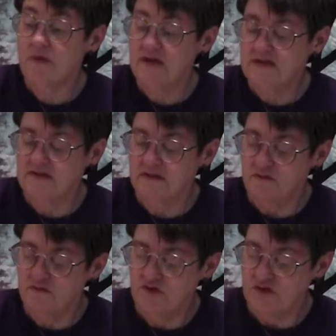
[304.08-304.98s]
weak
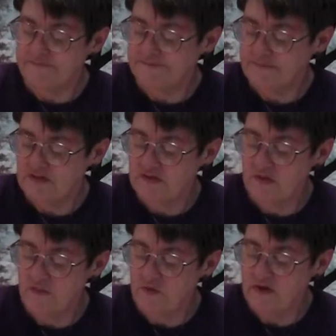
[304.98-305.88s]
solution,
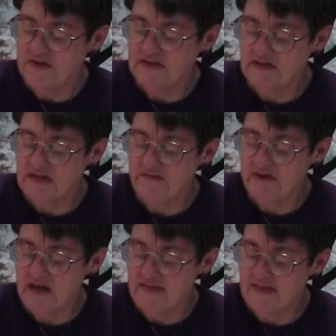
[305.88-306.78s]
so I'm going to leave
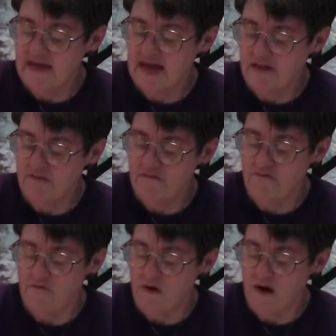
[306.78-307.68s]
it in the yellow
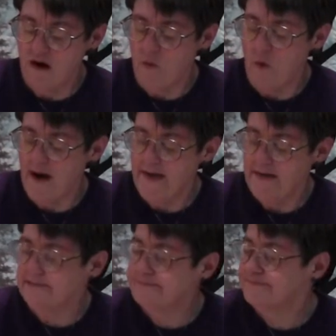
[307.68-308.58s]
for a
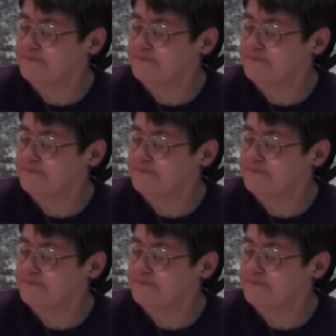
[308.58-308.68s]
while.